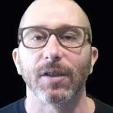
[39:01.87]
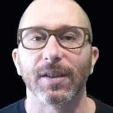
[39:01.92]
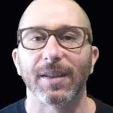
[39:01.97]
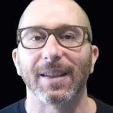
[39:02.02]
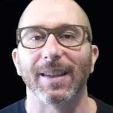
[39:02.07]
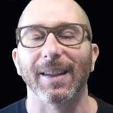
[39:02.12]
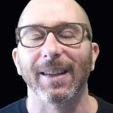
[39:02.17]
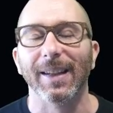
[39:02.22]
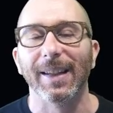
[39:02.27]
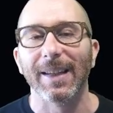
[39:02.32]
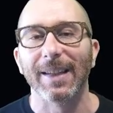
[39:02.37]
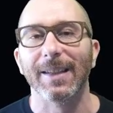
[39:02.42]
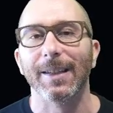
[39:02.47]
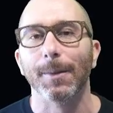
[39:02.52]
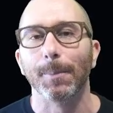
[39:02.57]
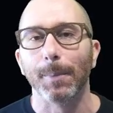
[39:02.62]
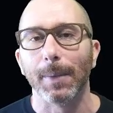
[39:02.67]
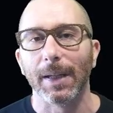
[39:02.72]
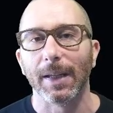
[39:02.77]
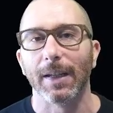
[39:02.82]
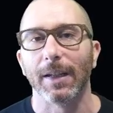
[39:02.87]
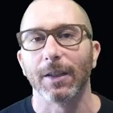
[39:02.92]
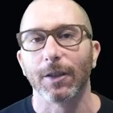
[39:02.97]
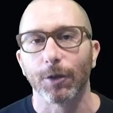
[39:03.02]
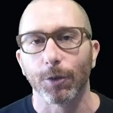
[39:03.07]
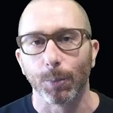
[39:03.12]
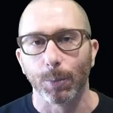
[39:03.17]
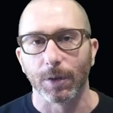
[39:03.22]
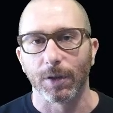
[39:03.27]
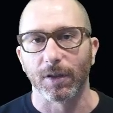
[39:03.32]
lead to
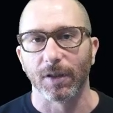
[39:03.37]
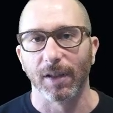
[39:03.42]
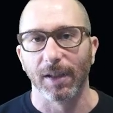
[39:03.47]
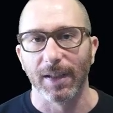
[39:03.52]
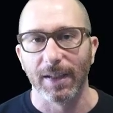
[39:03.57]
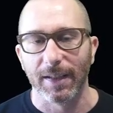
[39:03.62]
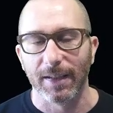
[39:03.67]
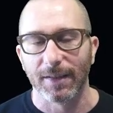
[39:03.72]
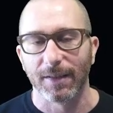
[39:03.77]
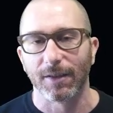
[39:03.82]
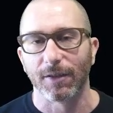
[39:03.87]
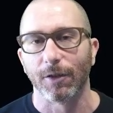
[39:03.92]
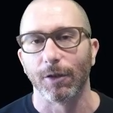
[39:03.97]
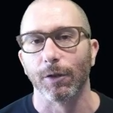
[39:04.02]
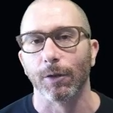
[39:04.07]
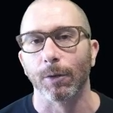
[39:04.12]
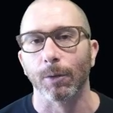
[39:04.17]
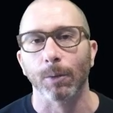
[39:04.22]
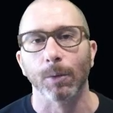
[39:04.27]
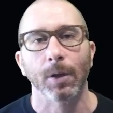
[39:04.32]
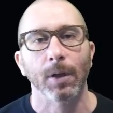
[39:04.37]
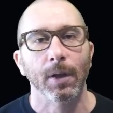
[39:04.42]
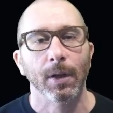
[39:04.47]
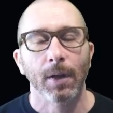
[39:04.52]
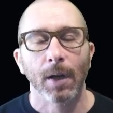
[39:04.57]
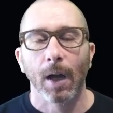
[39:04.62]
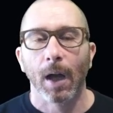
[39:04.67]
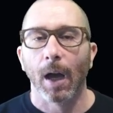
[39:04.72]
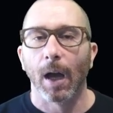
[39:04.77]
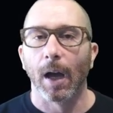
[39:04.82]
meetings, which leads to
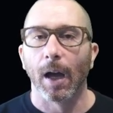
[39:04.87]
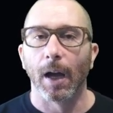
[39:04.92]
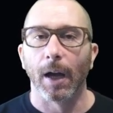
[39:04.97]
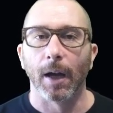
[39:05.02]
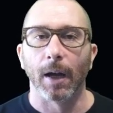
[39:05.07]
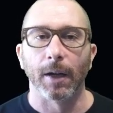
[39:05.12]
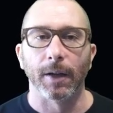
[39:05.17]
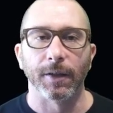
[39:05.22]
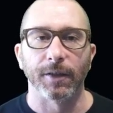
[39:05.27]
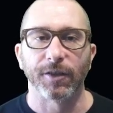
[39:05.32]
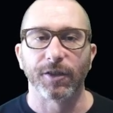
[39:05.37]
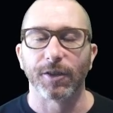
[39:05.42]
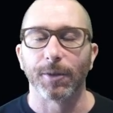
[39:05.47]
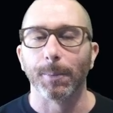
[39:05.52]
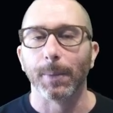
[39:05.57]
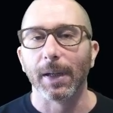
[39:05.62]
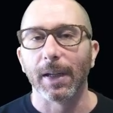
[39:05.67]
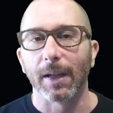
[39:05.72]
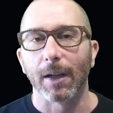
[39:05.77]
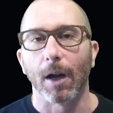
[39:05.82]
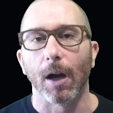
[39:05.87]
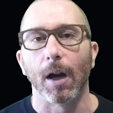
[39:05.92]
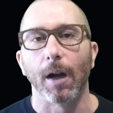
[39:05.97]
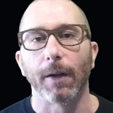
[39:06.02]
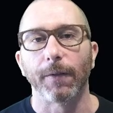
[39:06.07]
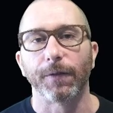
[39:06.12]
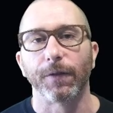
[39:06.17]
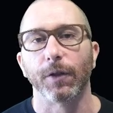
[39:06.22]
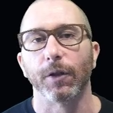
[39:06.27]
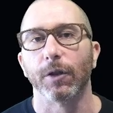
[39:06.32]
submitting
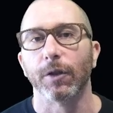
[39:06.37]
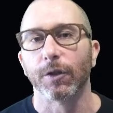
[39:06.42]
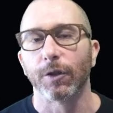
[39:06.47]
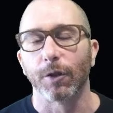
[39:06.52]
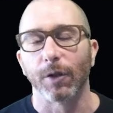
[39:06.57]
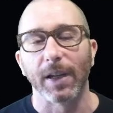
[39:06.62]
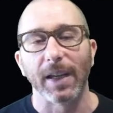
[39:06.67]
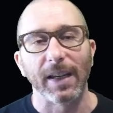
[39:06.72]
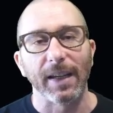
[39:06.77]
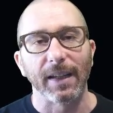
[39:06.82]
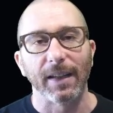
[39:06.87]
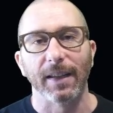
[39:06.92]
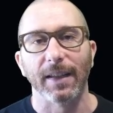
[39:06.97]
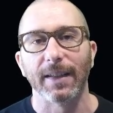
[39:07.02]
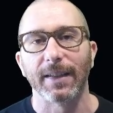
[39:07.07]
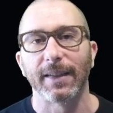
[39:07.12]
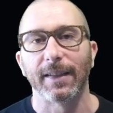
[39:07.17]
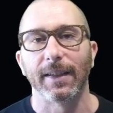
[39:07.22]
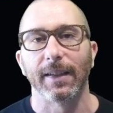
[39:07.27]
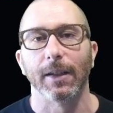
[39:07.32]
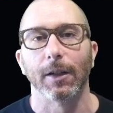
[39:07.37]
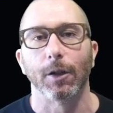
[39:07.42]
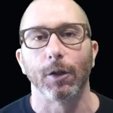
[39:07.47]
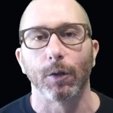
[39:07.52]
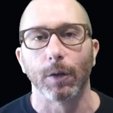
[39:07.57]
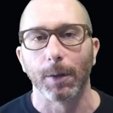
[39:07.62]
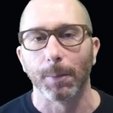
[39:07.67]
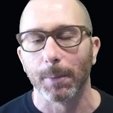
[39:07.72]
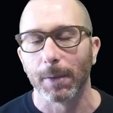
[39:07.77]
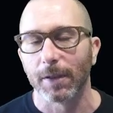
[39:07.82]
offers or getting listing
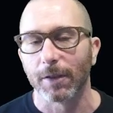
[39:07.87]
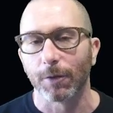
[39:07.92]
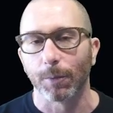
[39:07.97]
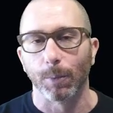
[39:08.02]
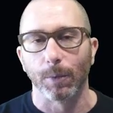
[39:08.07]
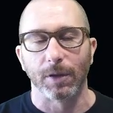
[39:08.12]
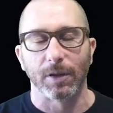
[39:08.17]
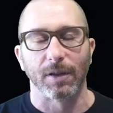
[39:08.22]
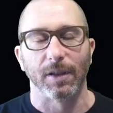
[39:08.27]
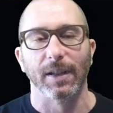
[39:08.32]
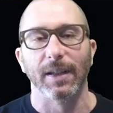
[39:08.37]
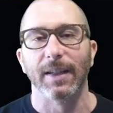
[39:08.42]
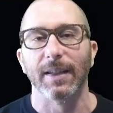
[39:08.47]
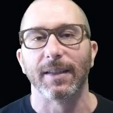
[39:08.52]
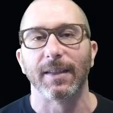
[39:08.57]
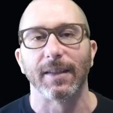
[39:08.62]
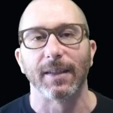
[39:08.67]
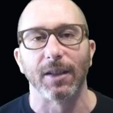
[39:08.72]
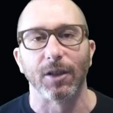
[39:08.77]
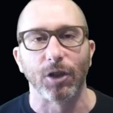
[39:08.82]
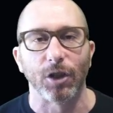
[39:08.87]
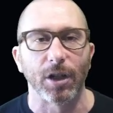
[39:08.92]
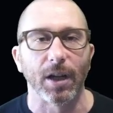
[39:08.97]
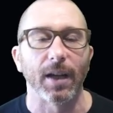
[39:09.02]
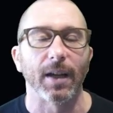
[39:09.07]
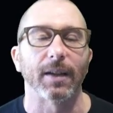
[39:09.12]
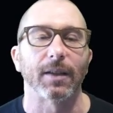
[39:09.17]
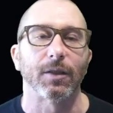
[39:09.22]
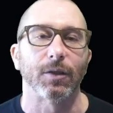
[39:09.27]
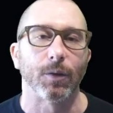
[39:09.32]
agreements, which leads to
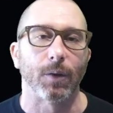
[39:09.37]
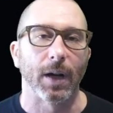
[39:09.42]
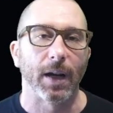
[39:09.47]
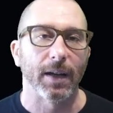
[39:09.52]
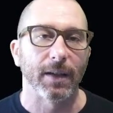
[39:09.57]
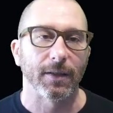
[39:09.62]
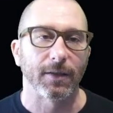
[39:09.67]
checks, right?